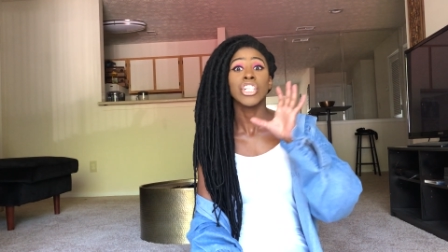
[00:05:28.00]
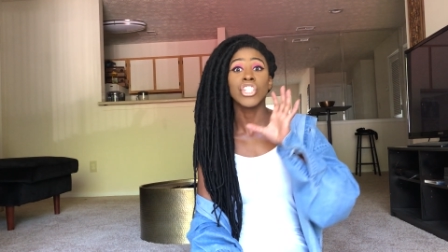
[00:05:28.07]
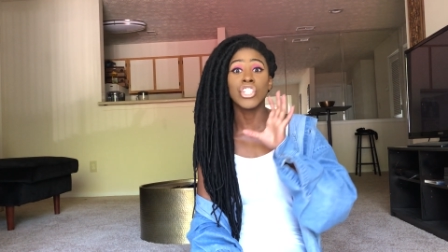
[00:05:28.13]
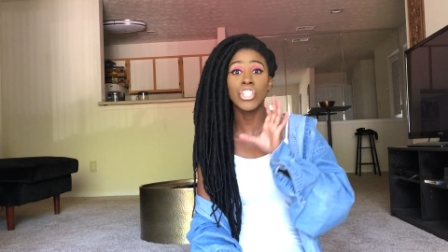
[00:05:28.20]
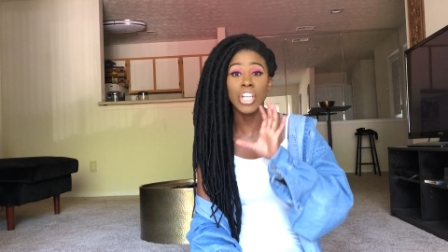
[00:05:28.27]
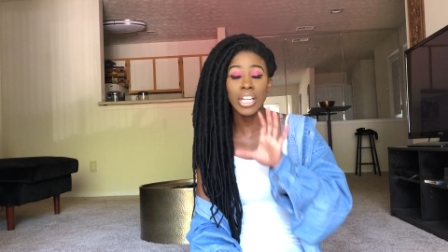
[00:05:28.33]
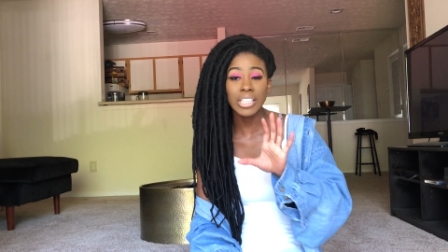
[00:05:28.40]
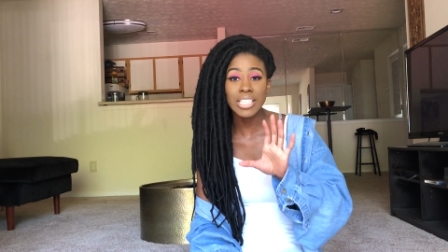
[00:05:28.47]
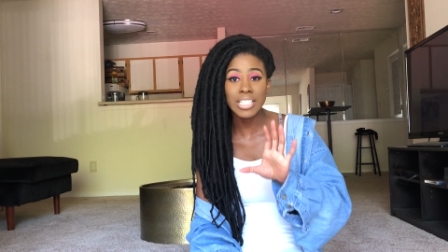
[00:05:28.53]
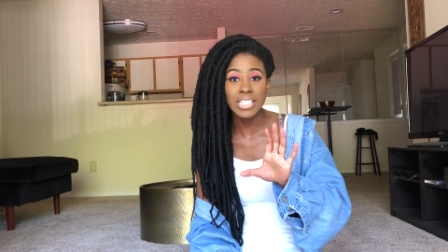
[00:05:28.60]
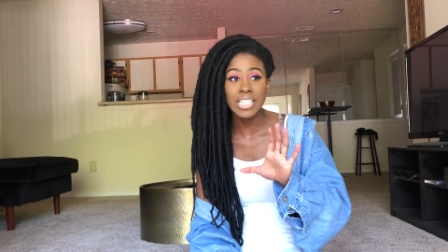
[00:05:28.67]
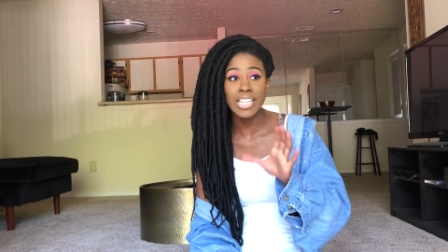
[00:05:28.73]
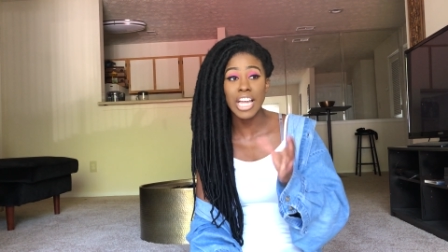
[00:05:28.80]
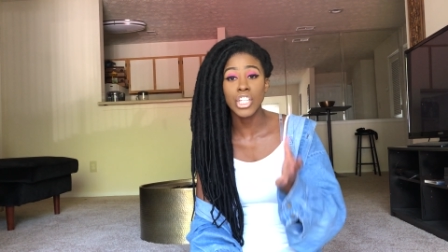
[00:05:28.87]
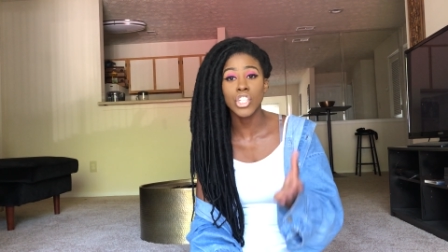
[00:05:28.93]

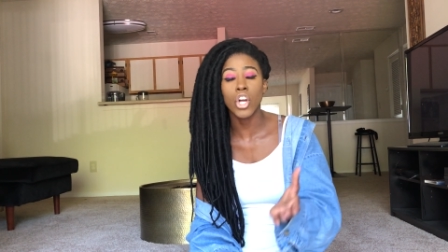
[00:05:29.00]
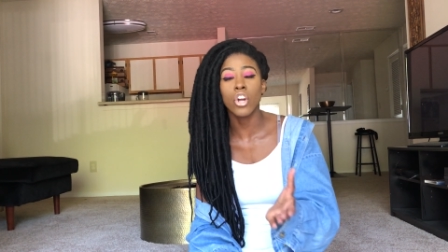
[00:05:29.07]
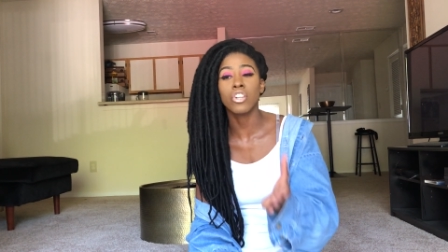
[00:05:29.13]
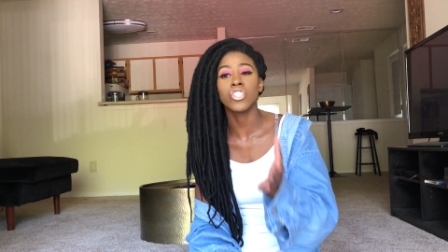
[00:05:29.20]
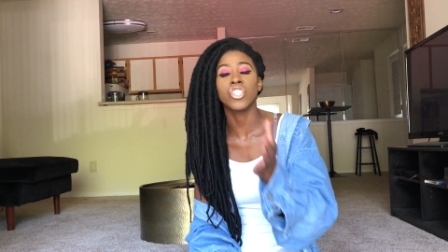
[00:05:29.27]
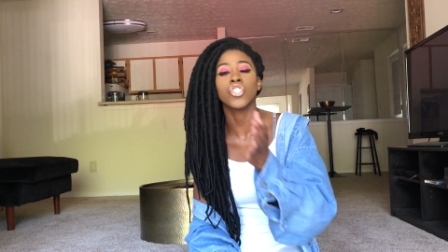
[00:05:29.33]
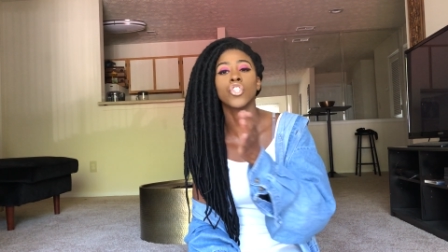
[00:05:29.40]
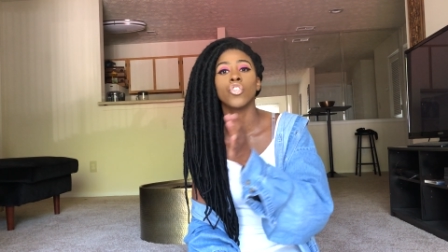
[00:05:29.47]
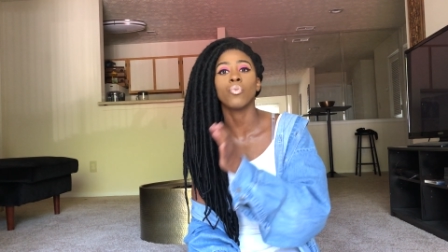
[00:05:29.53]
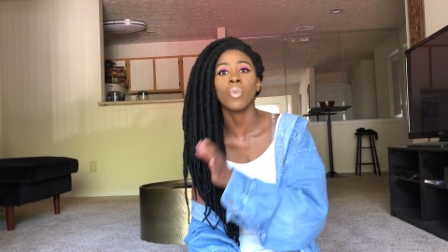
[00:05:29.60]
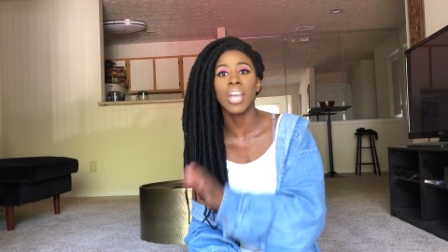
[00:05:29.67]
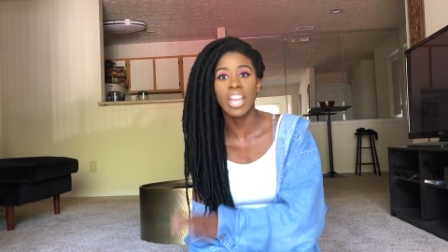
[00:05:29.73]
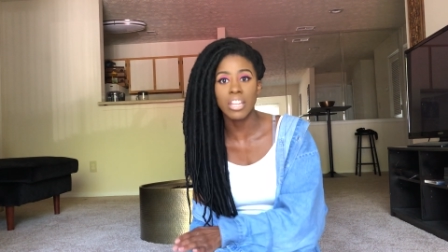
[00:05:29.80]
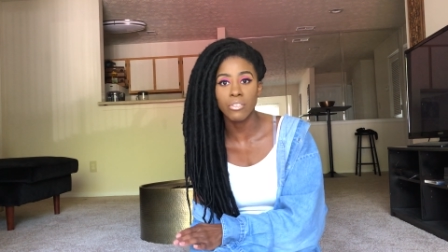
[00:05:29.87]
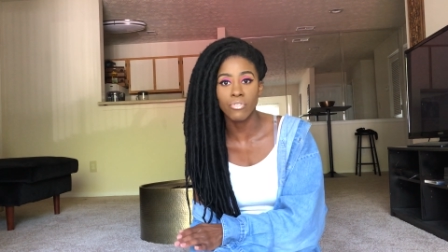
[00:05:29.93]
jealousy that turns into
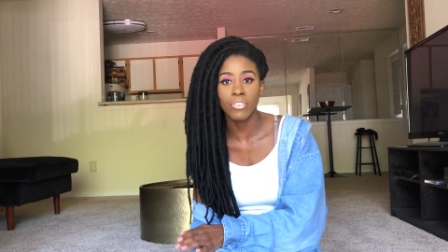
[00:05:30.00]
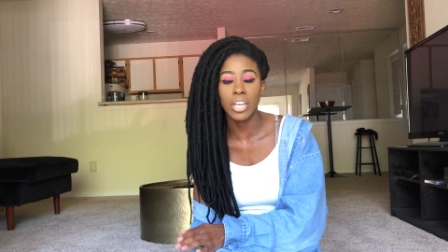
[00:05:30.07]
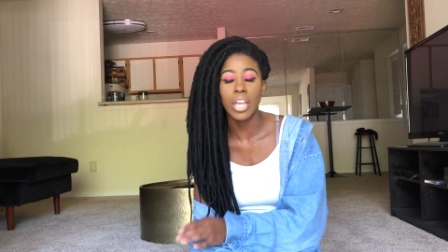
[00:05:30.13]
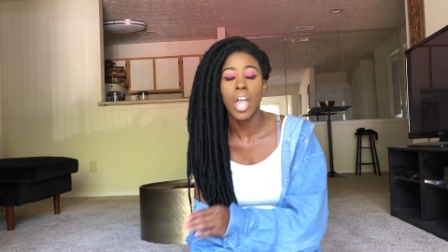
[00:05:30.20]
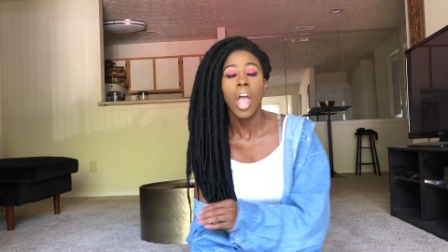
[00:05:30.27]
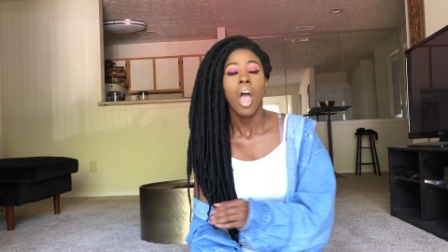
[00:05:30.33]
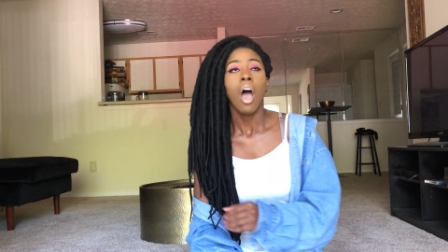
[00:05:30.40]
envy.